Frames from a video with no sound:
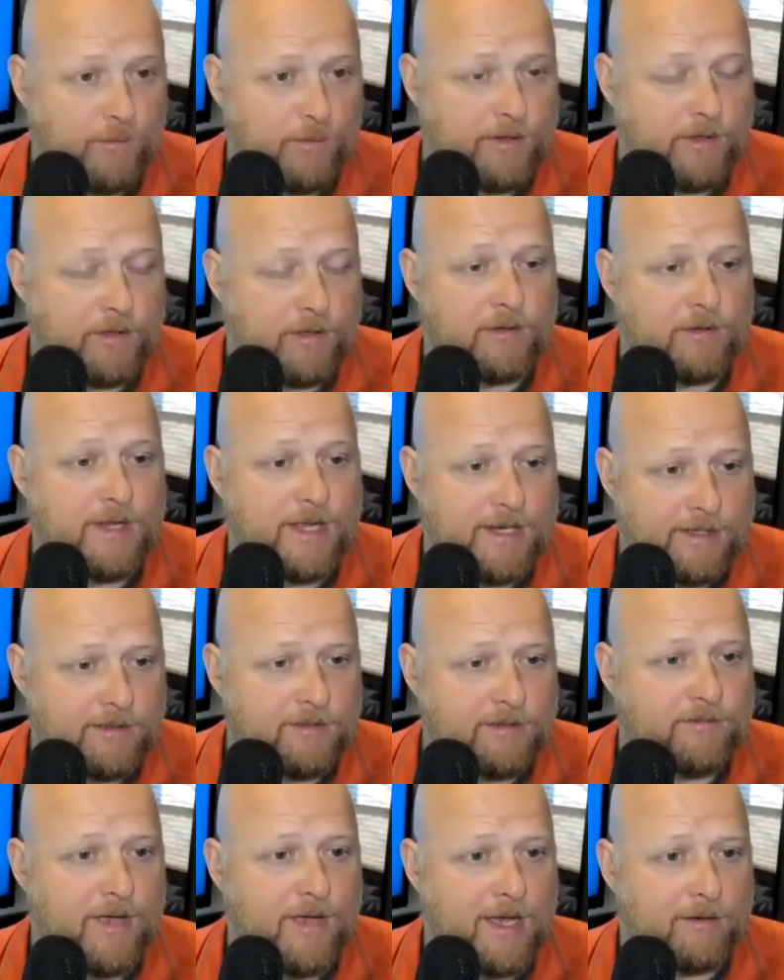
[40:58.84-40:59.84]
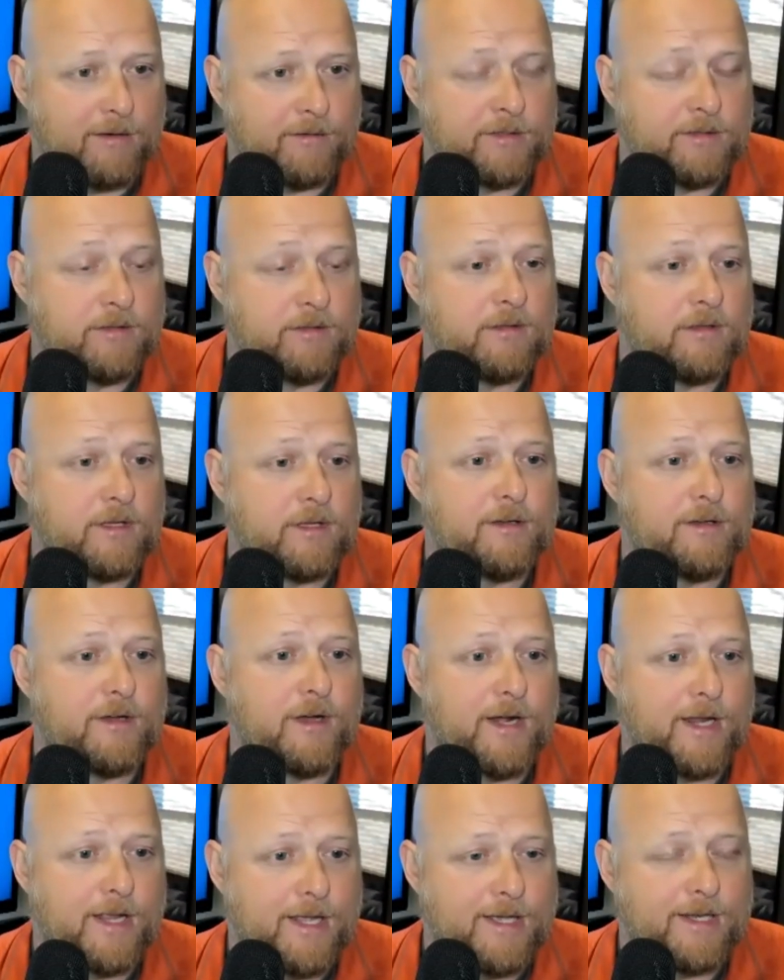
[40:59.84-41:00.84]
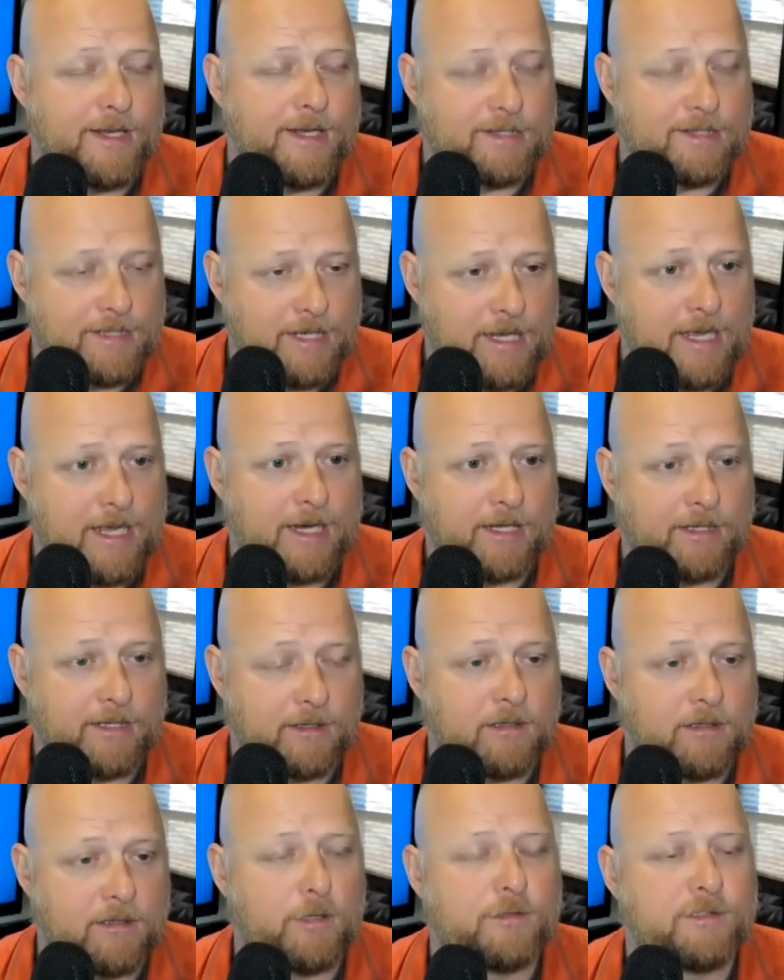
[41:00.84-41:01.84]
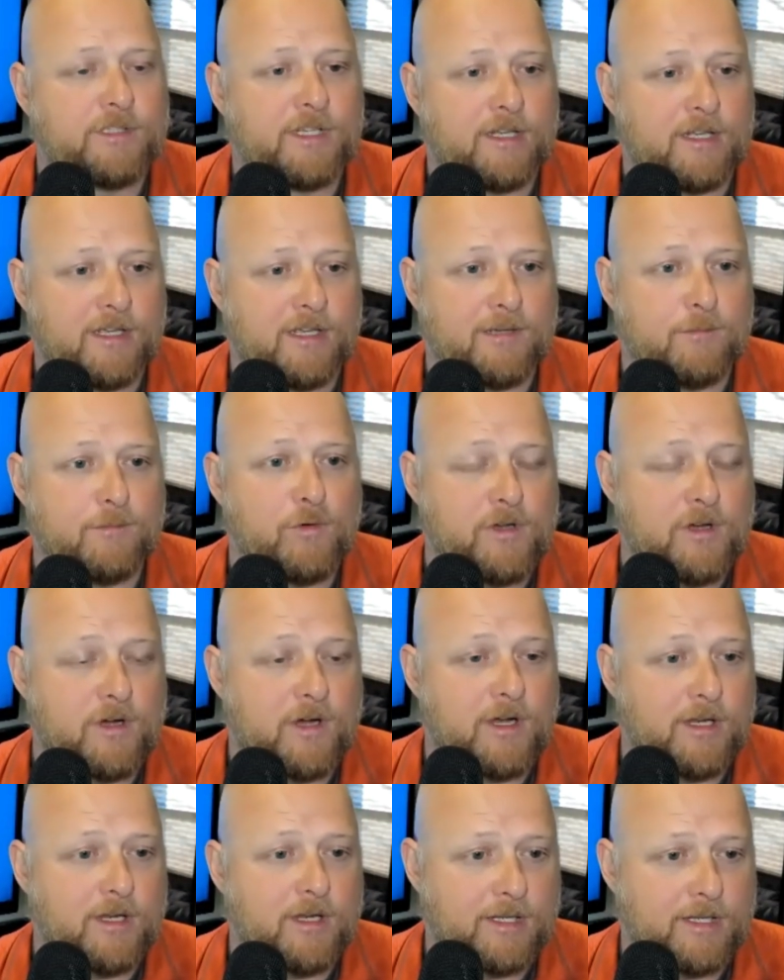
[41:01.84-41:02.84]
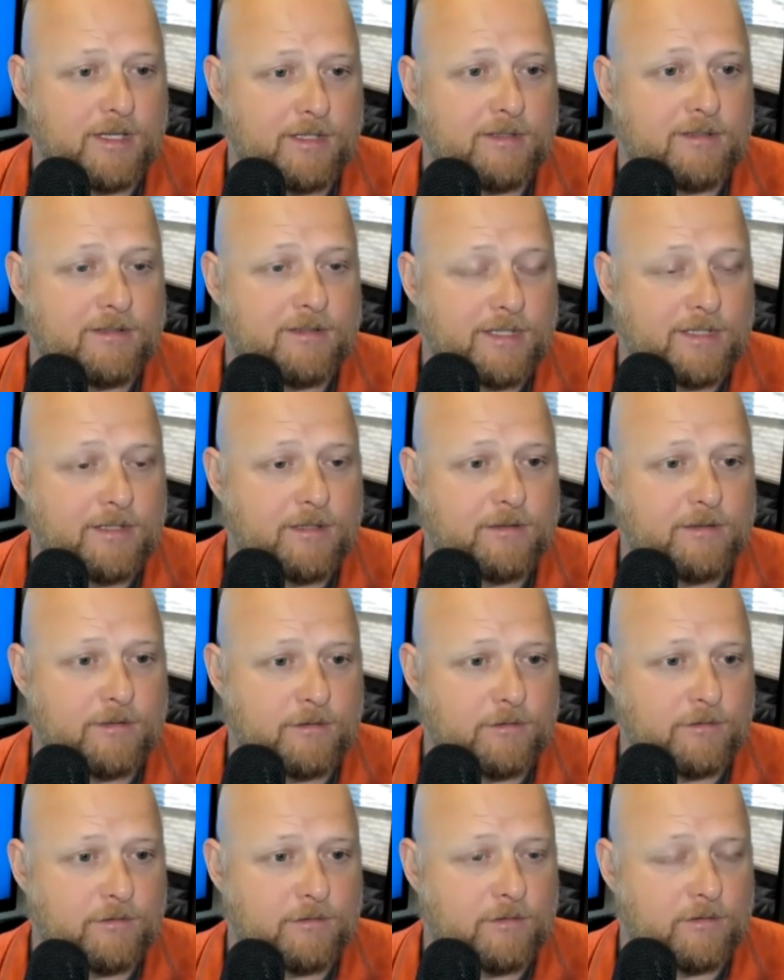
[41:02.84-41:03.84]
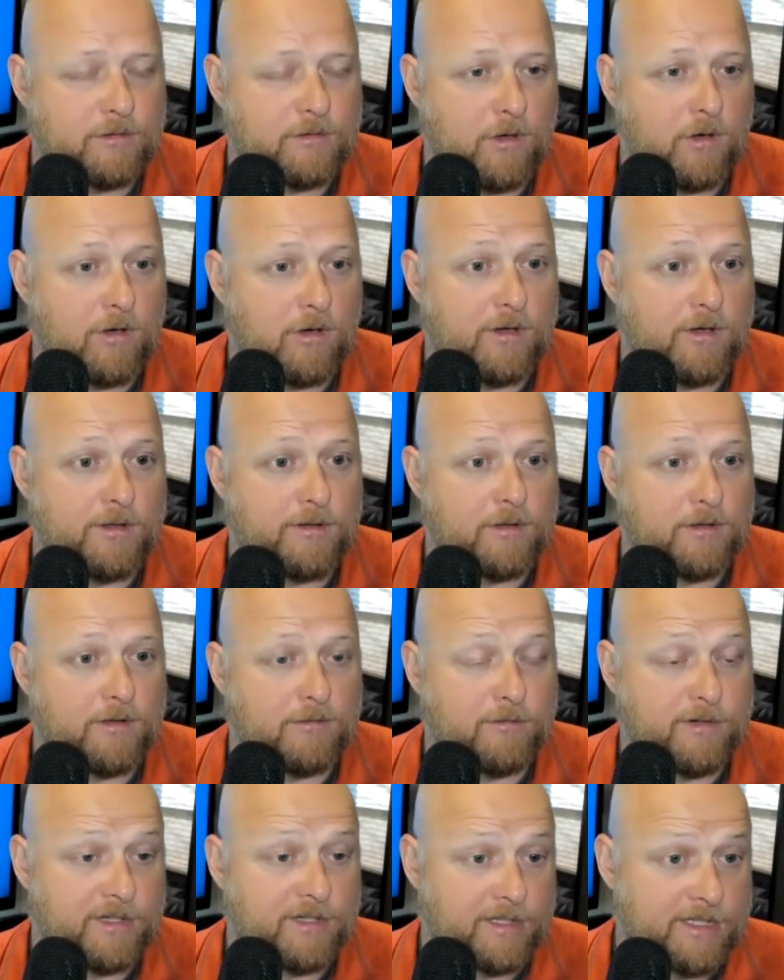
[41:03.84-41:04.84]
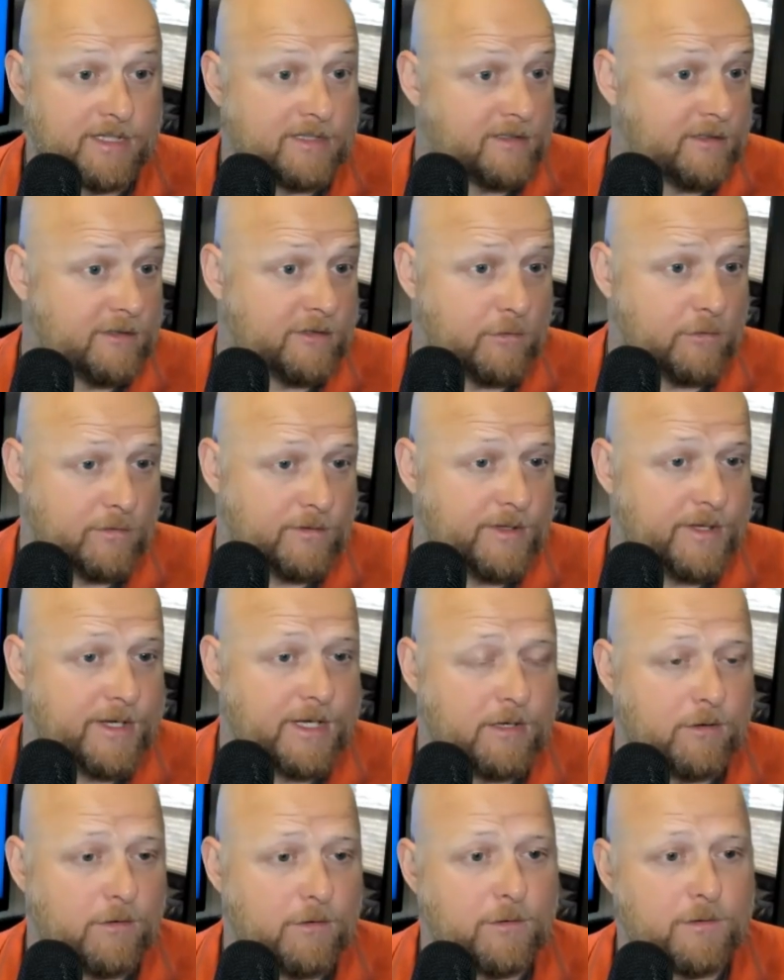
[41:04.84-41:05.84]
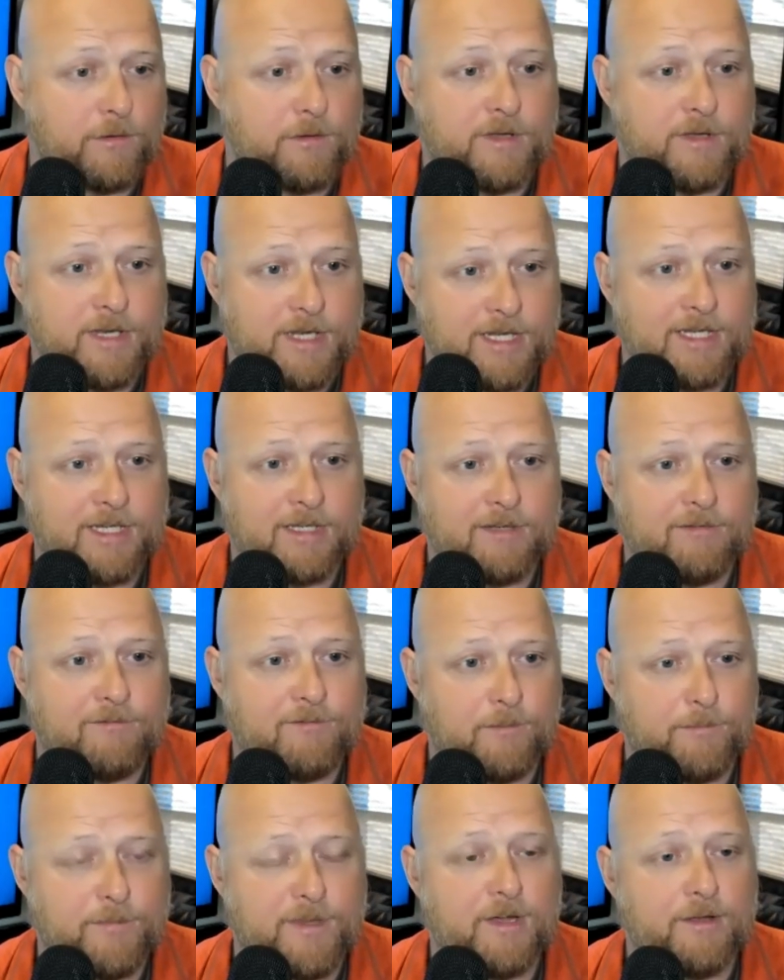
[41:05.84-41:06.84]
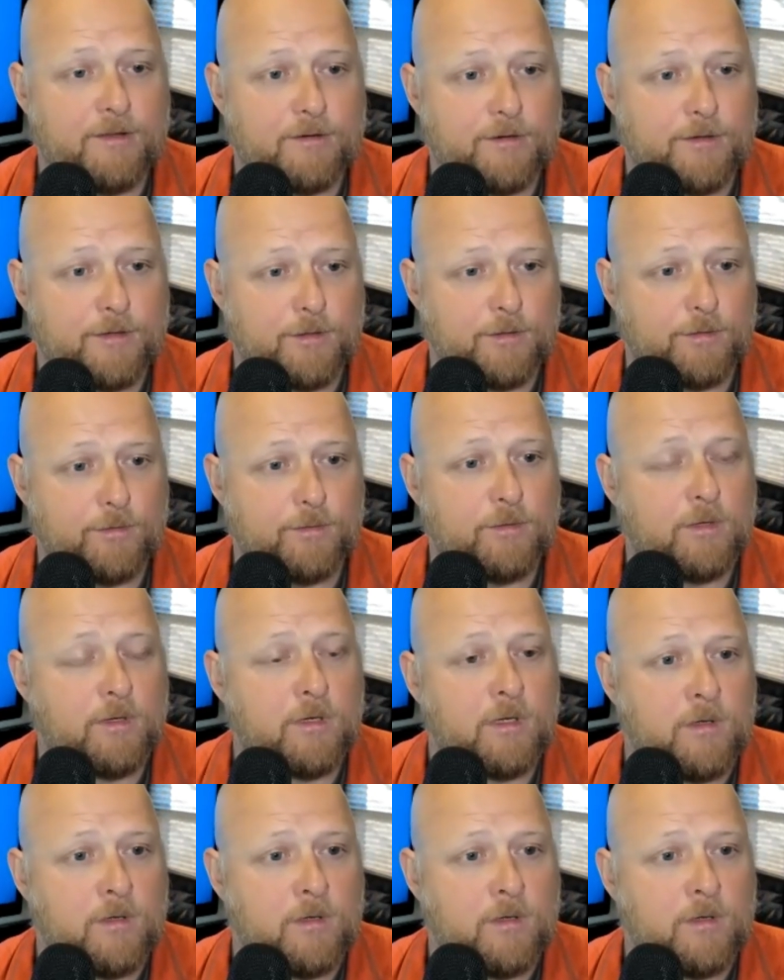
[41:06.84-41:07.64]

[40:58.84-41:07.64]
with her that is valid, and you're going to hit a snag at the closing table. You're need signatures on releases or the deed from the other two,